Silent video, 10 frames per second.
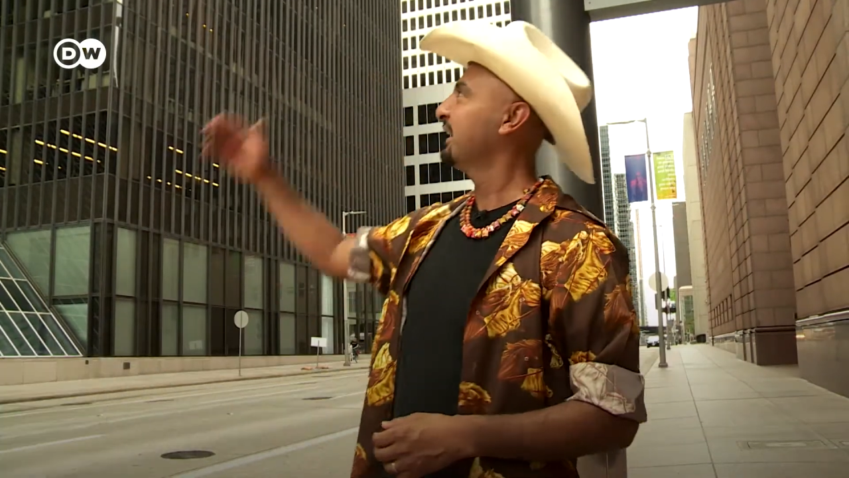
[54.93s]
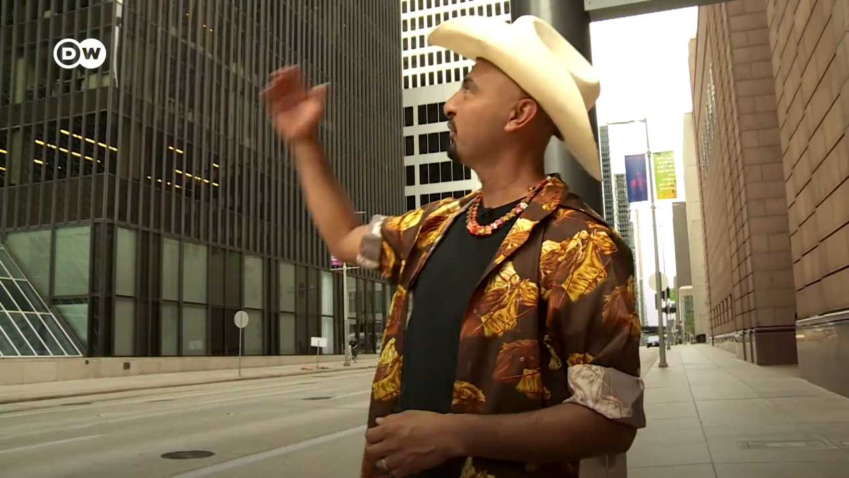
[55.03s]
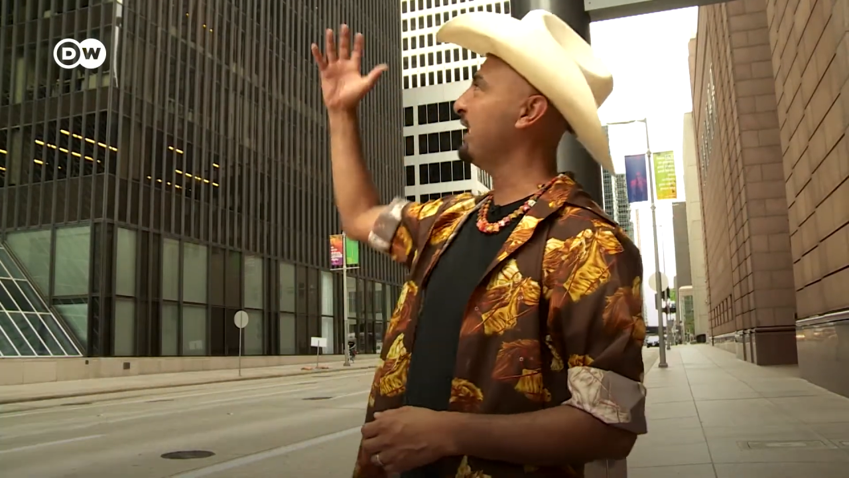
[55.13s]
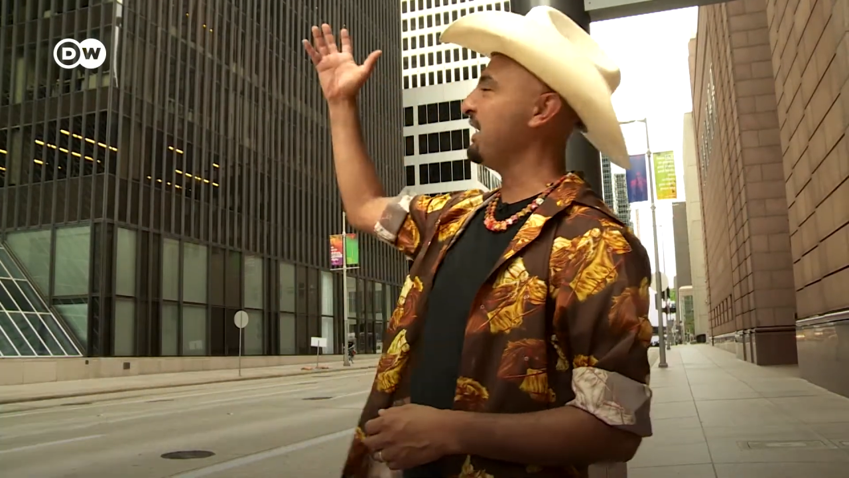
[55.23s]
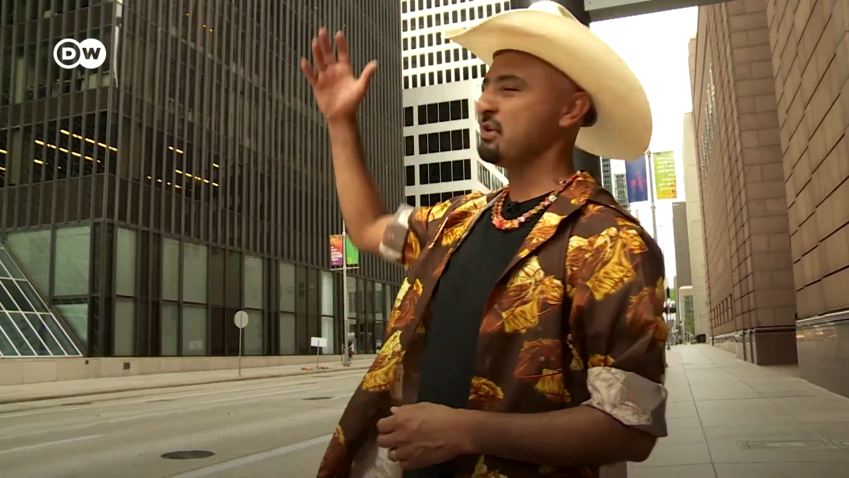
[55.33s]

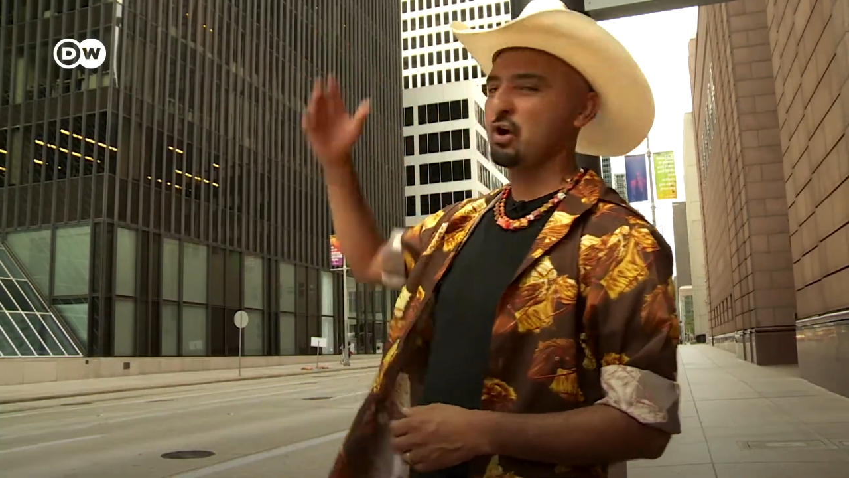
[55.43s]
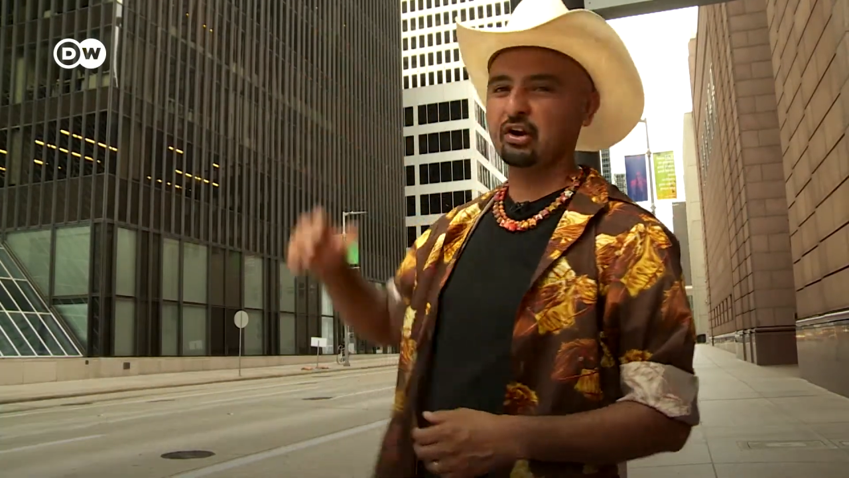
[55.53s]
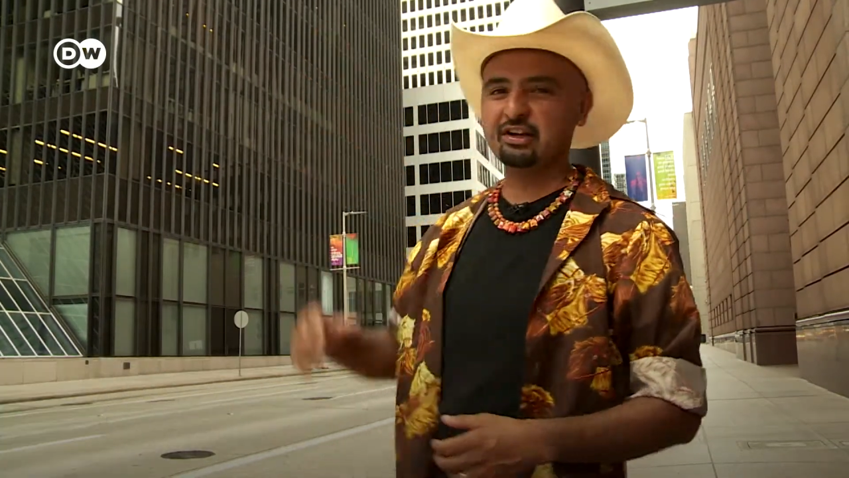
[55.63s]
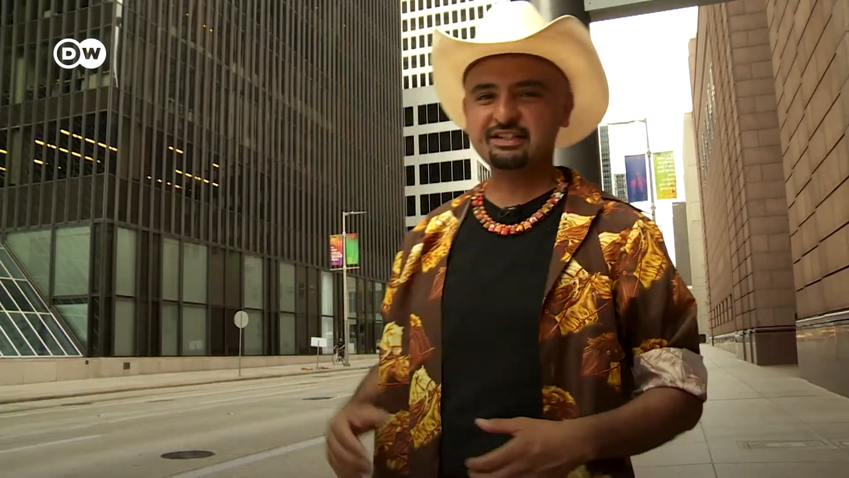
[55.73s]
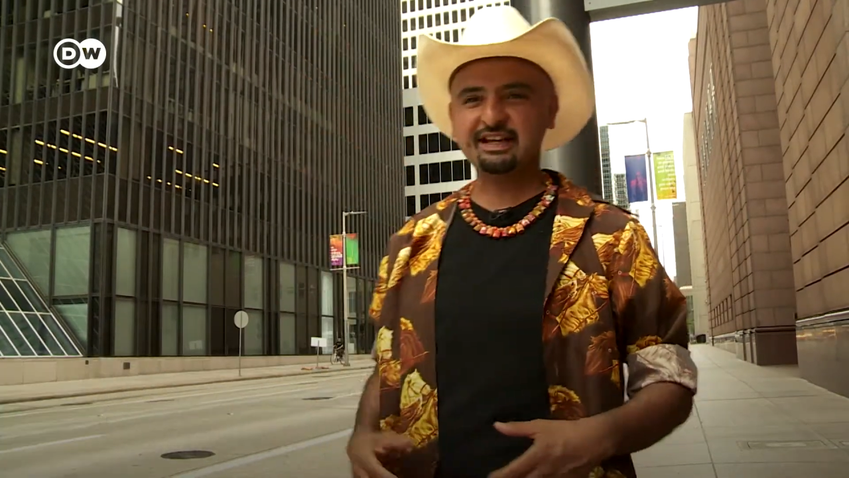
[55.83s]
We have the
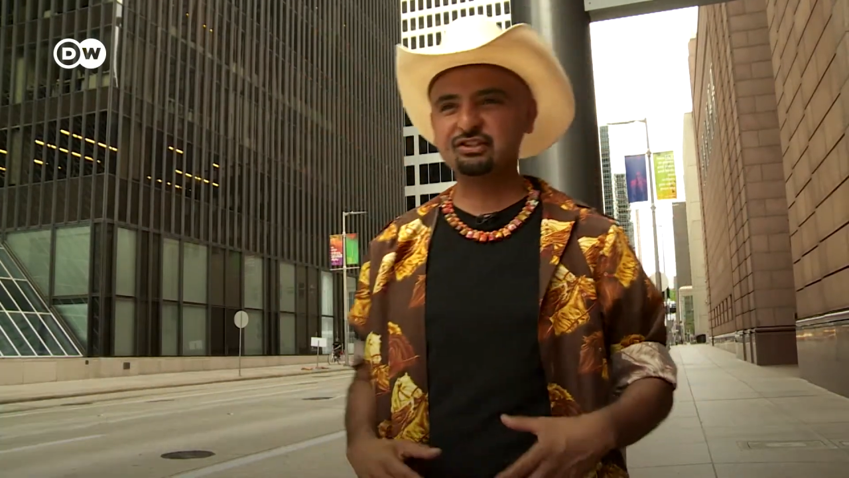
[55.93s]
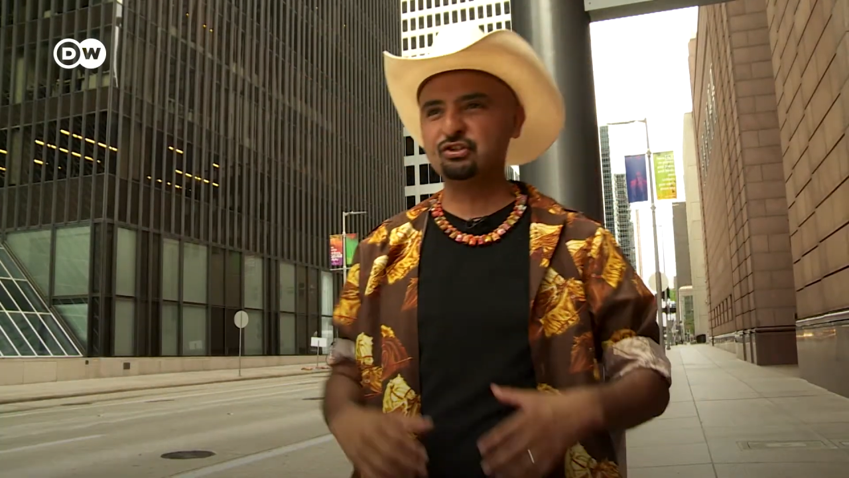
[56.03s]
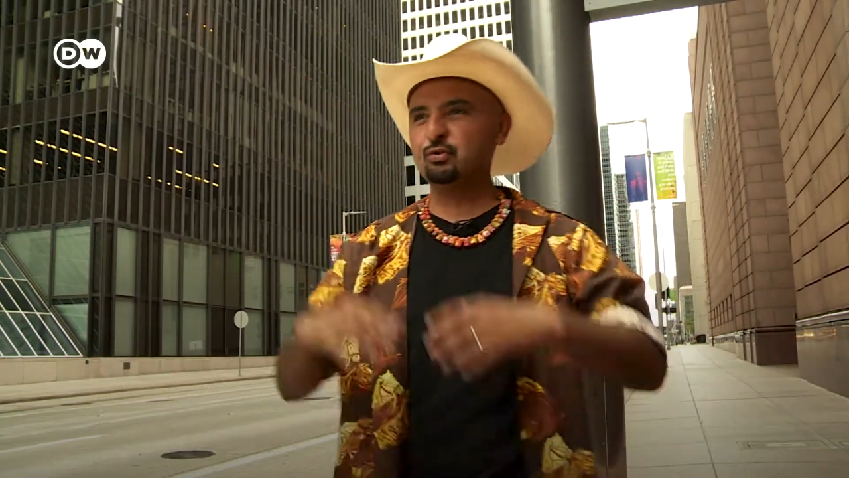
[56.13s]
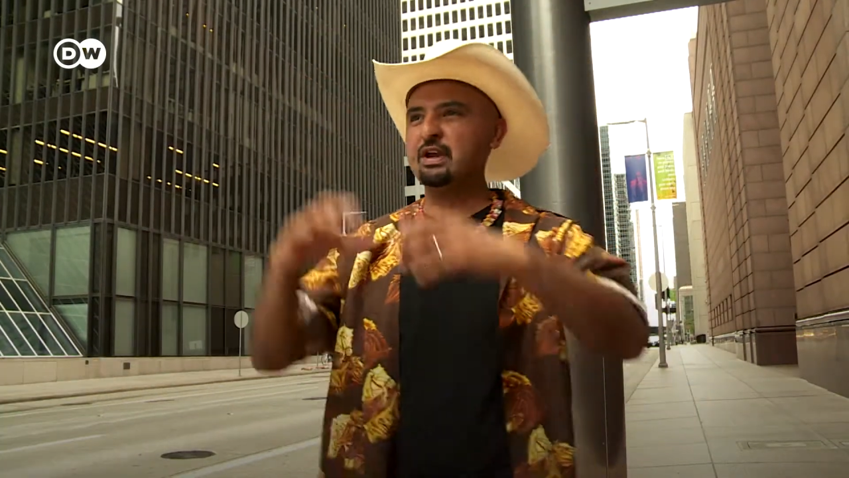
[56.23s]
architecture, we